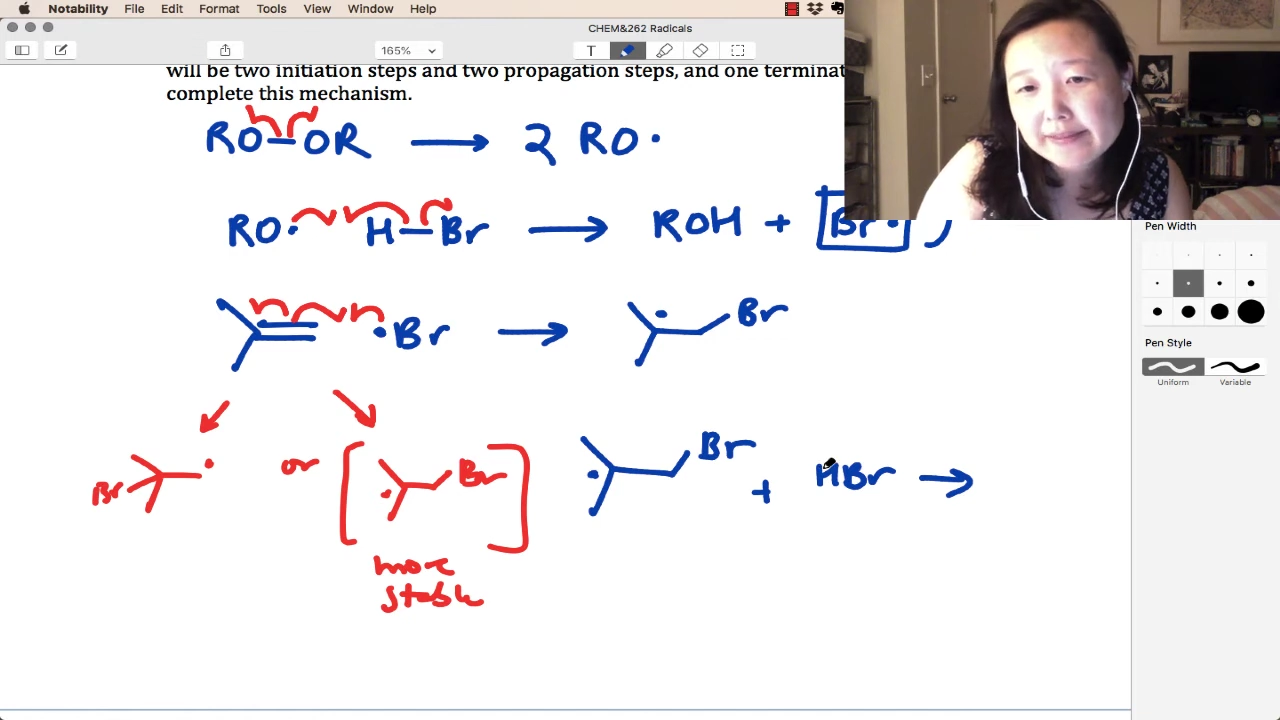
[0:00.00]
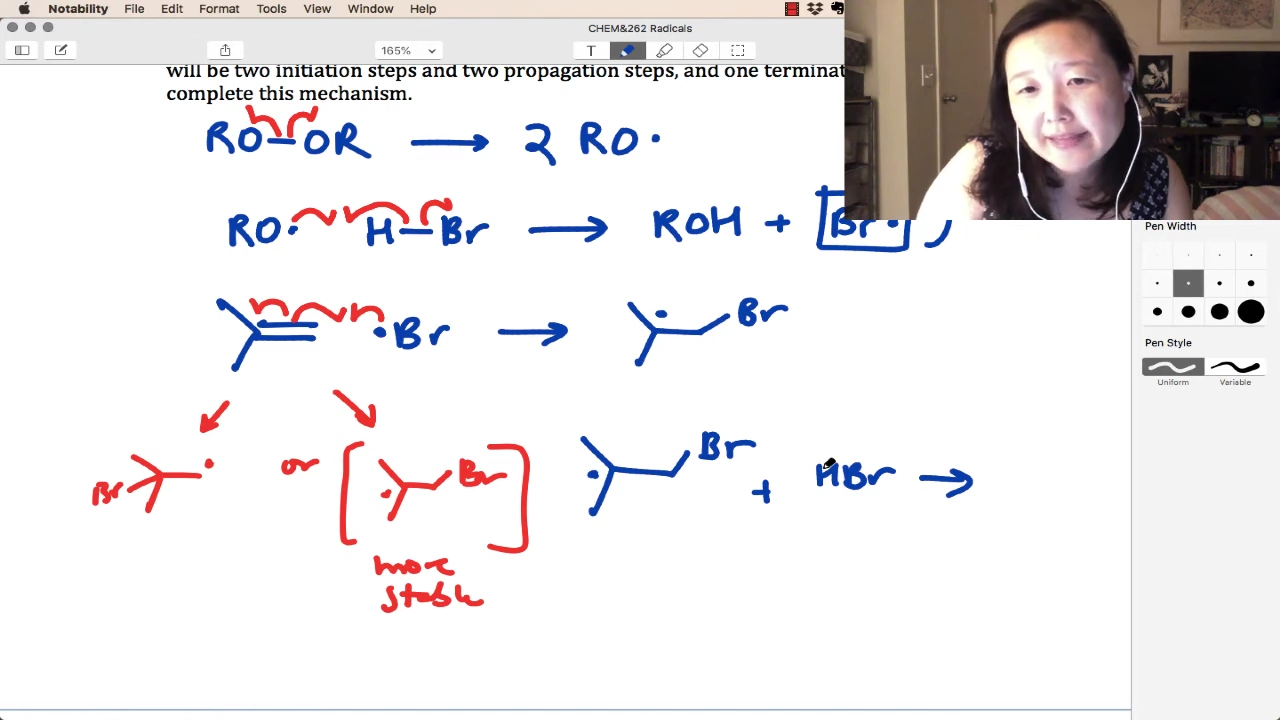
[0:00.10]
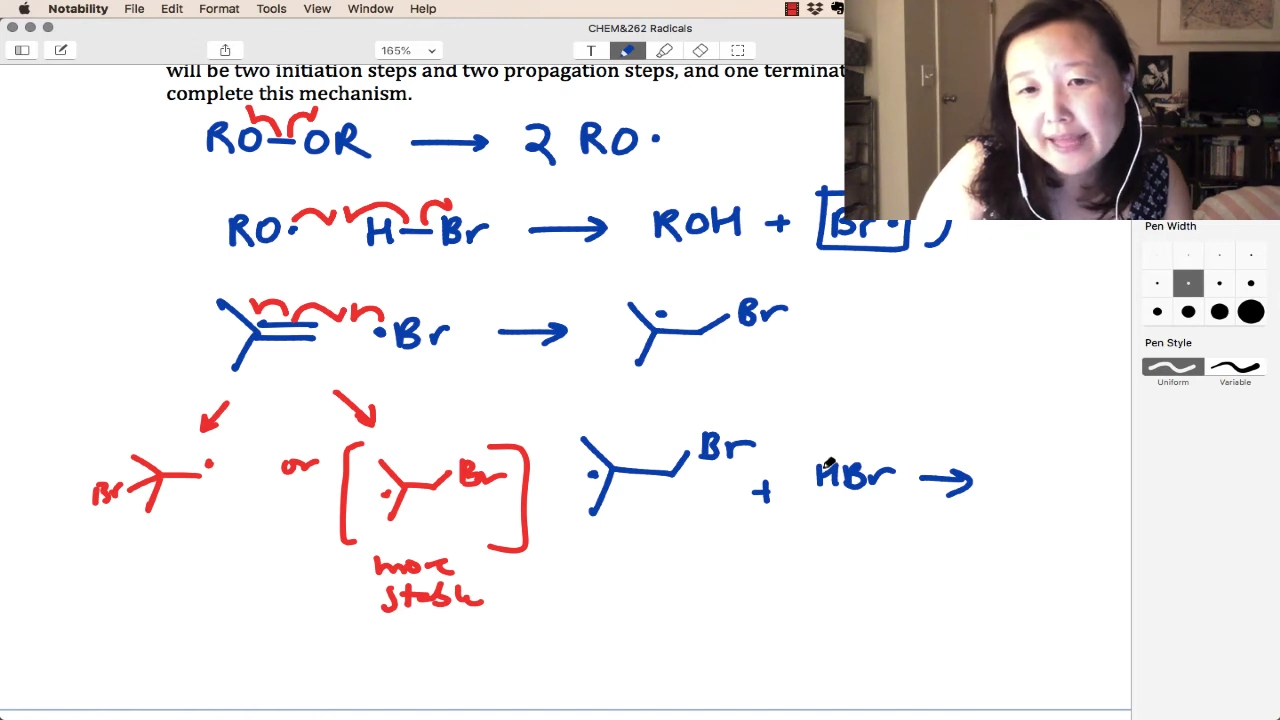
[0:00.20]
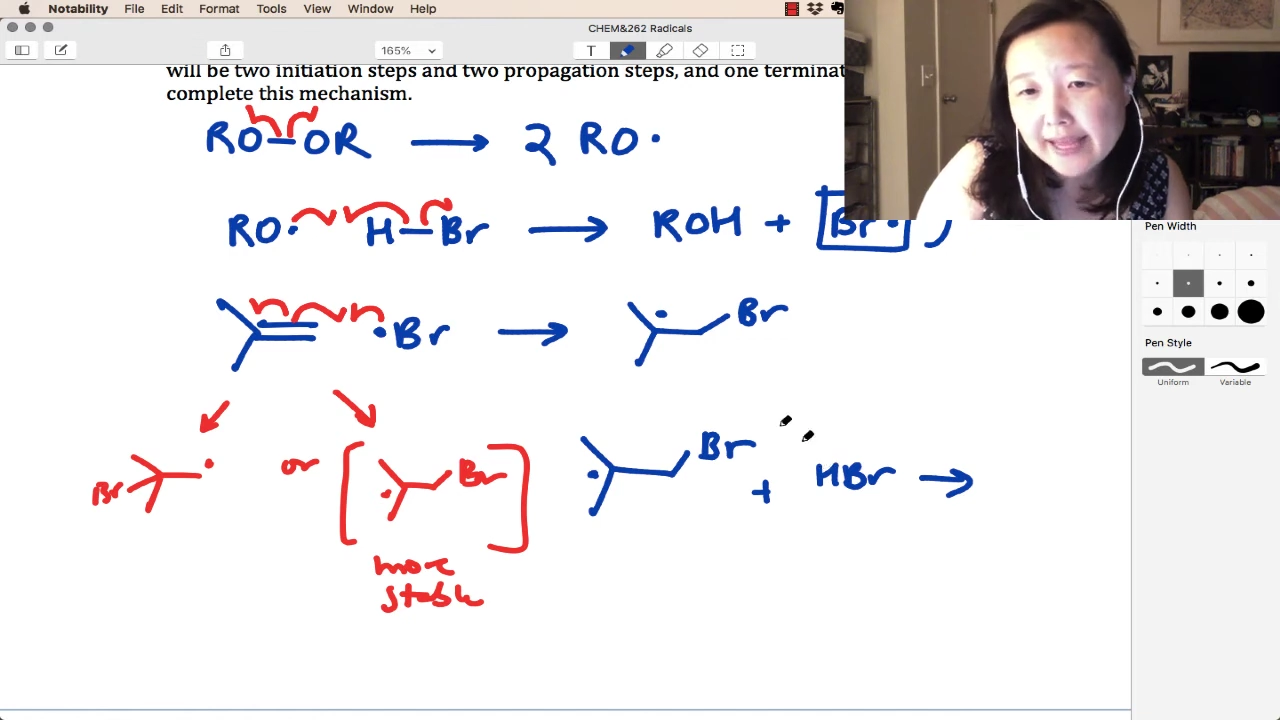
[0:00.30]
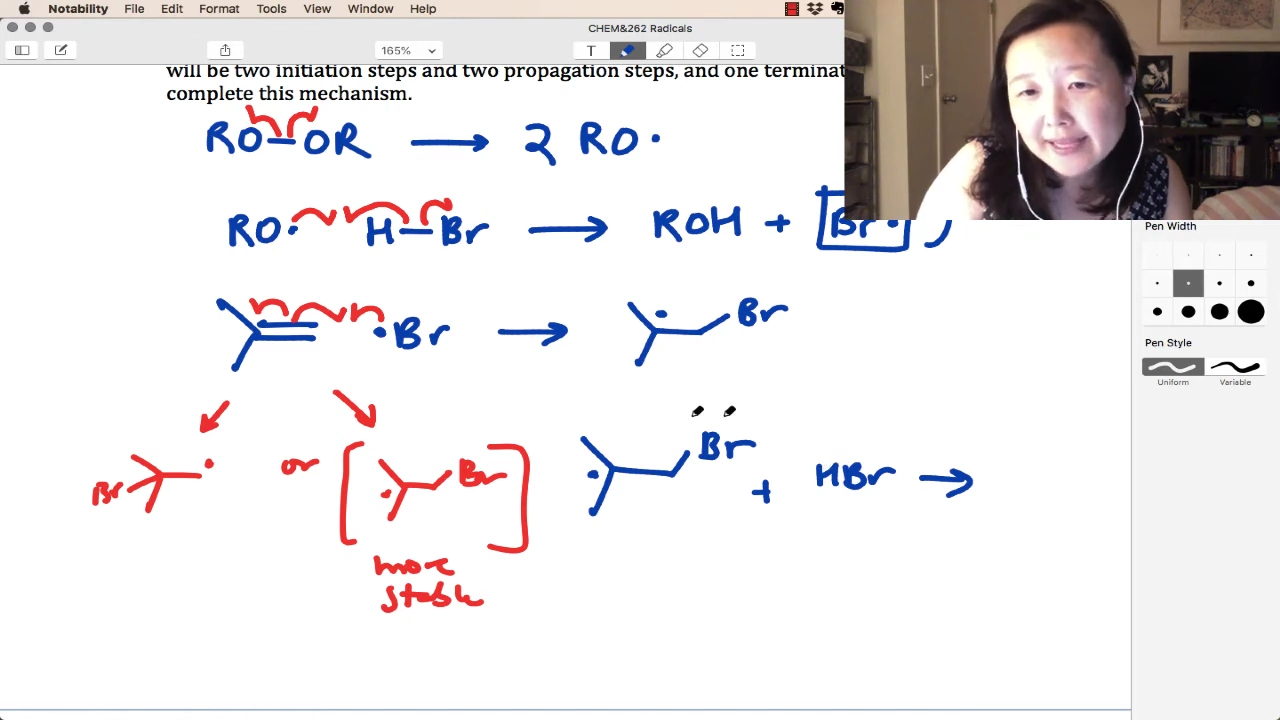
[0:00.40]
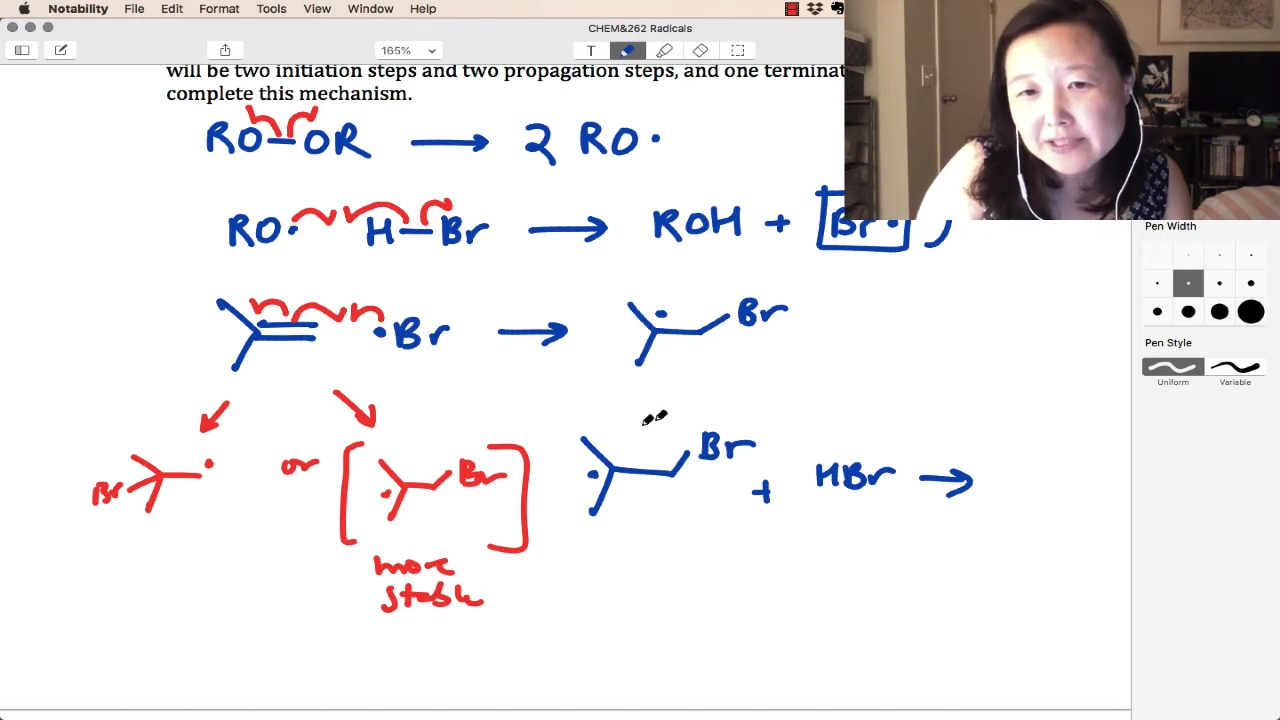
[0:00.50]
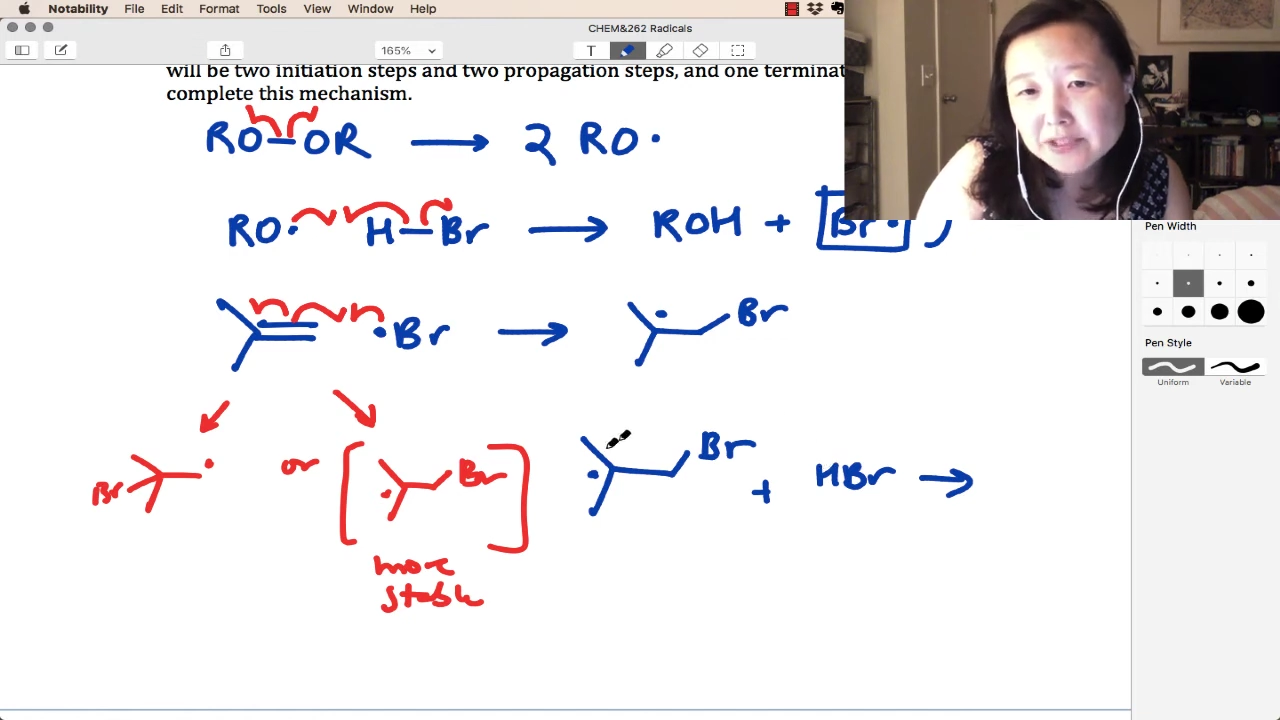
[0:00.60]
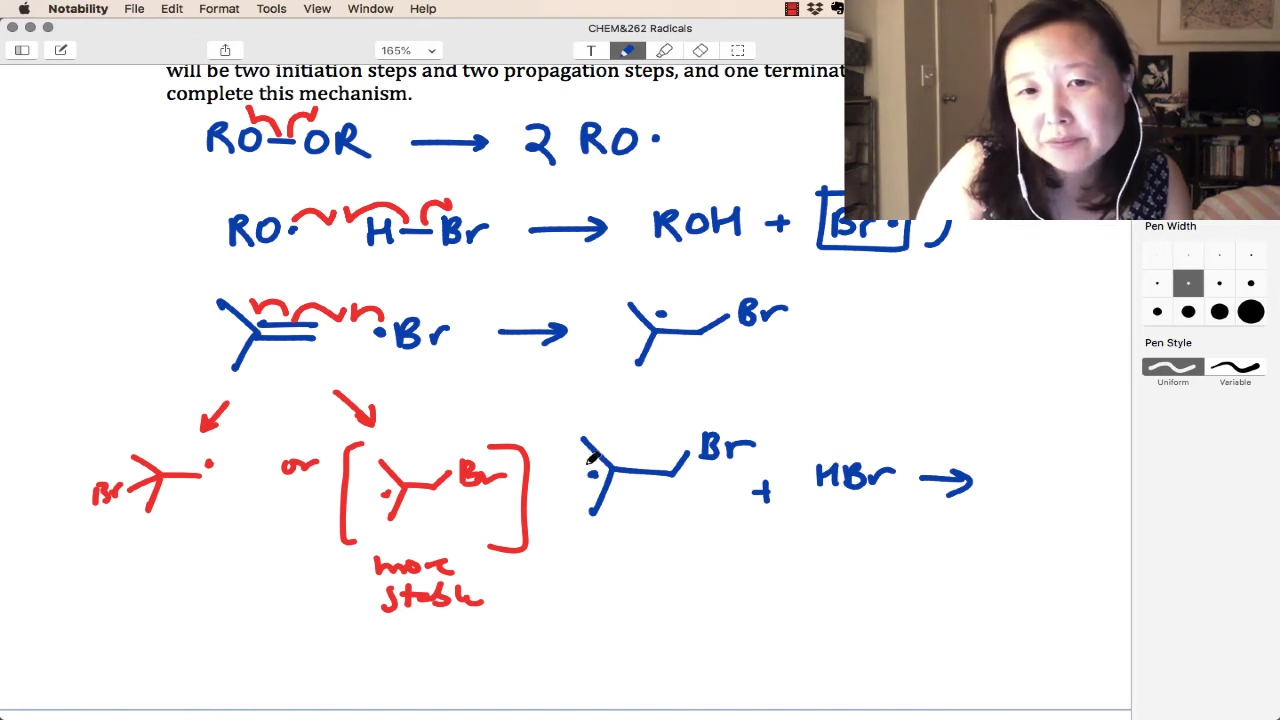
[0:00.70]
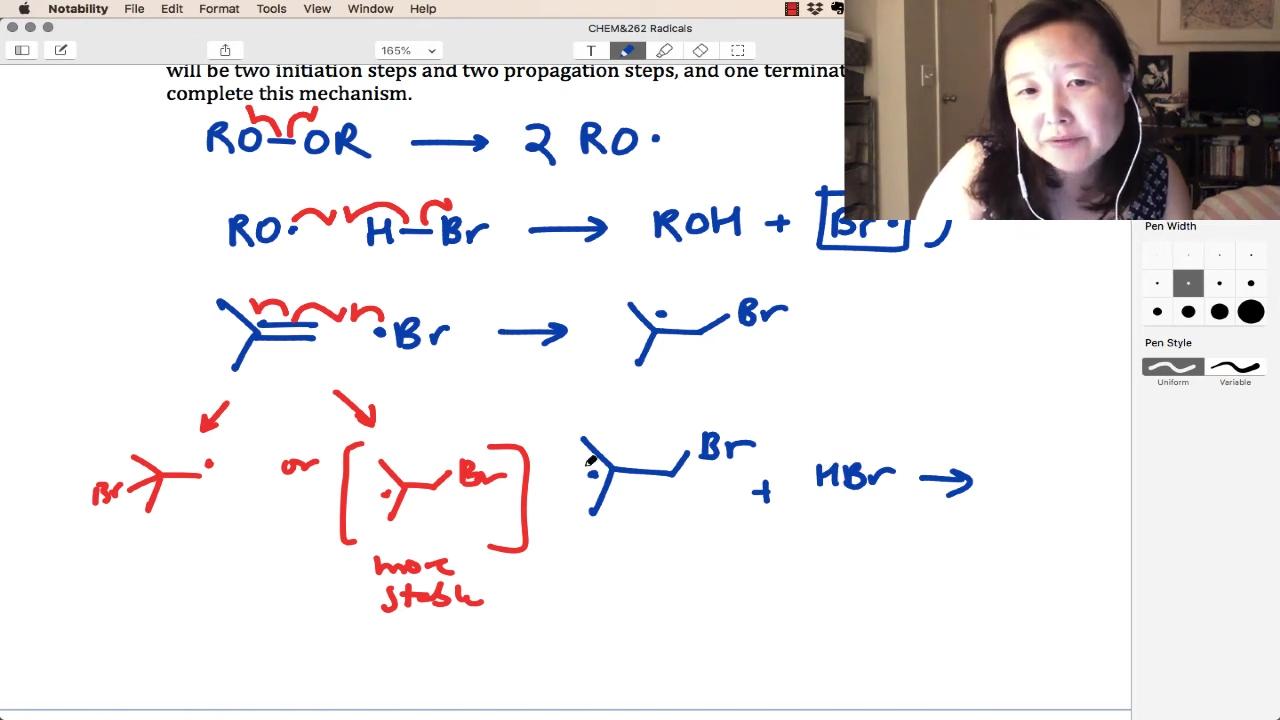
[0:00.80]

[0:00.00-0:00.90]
the H